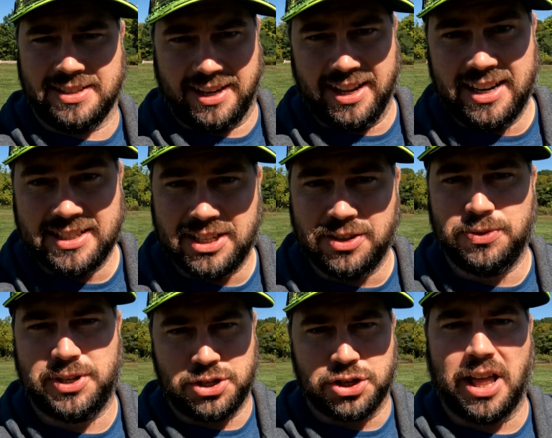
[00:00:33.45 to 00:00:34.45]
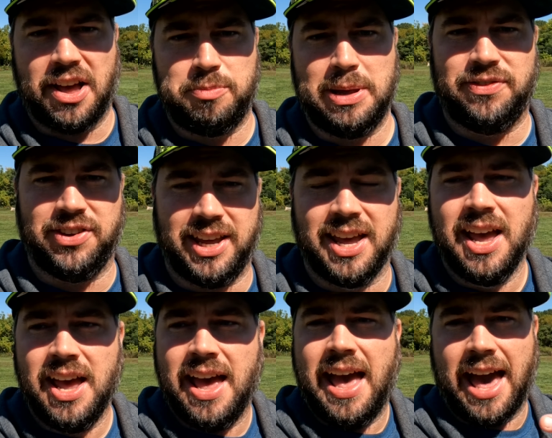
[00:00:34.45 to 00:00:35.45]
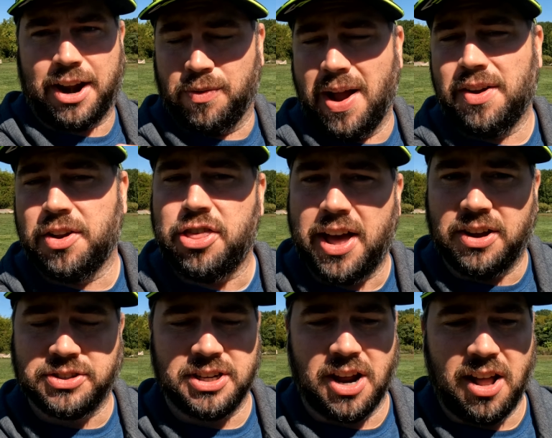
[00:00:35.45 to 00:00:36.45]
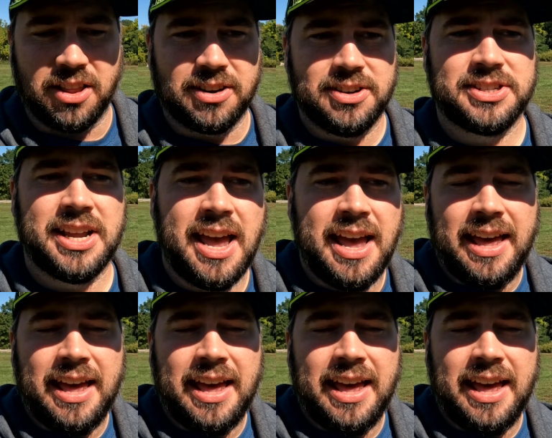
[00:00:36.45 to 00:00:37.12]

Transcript: to get into digital FPV at around $1,000.